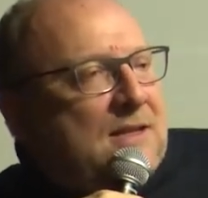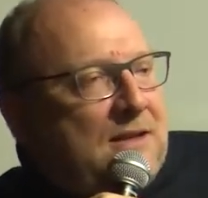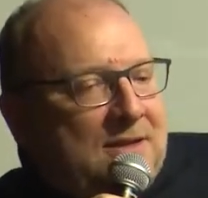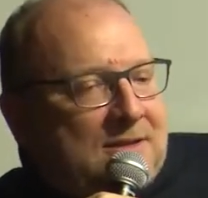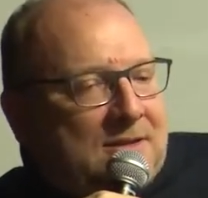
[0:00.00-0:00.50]

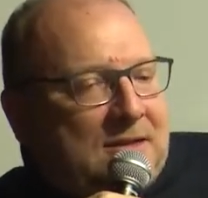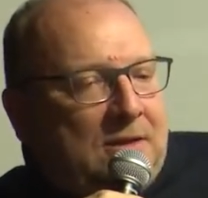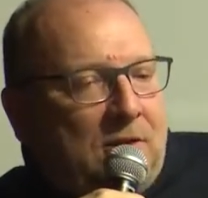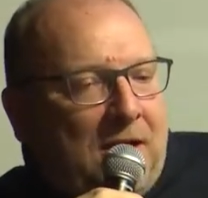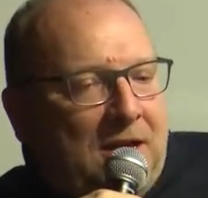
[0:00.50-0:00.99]
it's you
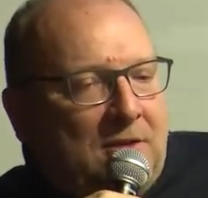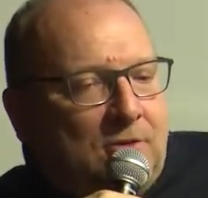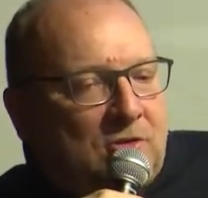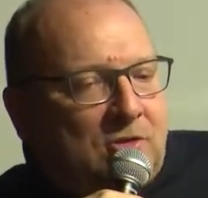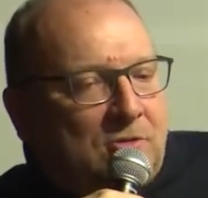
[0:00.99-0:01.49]
know, I
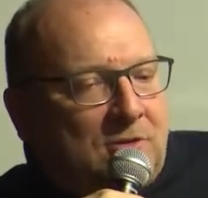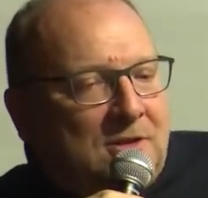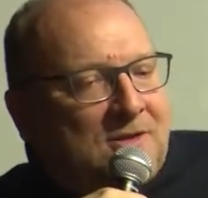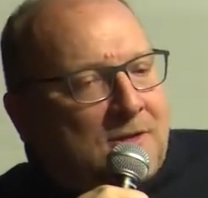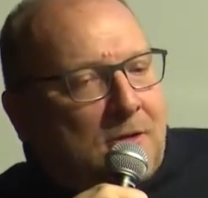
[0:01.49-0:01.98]
used to
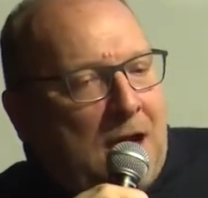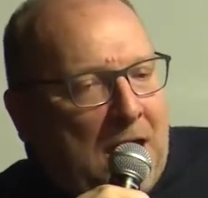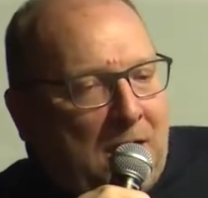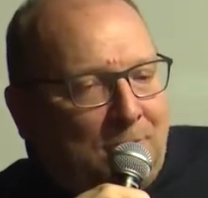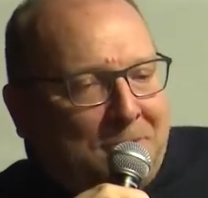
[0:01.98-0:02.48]

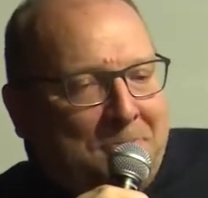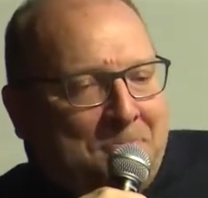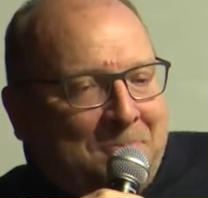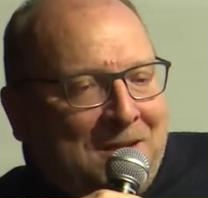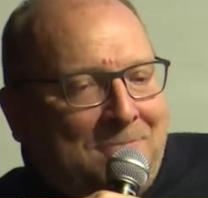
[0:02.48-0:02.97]
describe
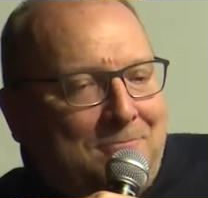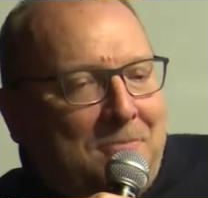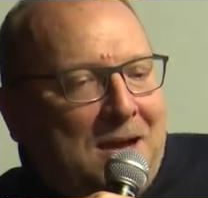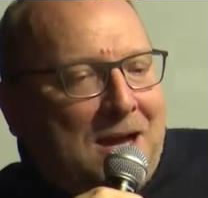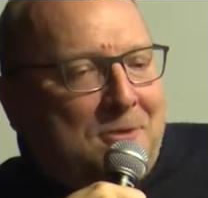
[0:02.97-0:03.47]

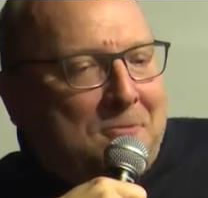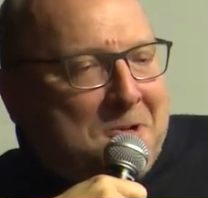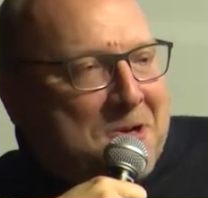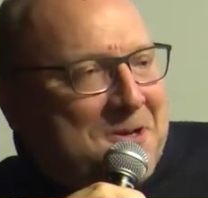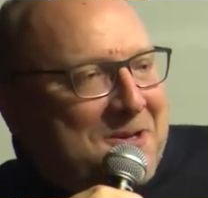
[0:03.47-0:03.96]
my
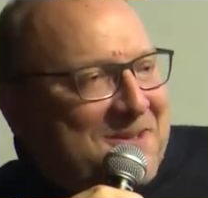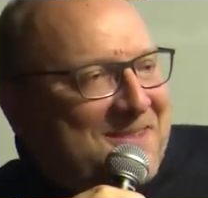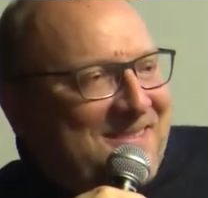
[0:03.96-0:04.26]
work,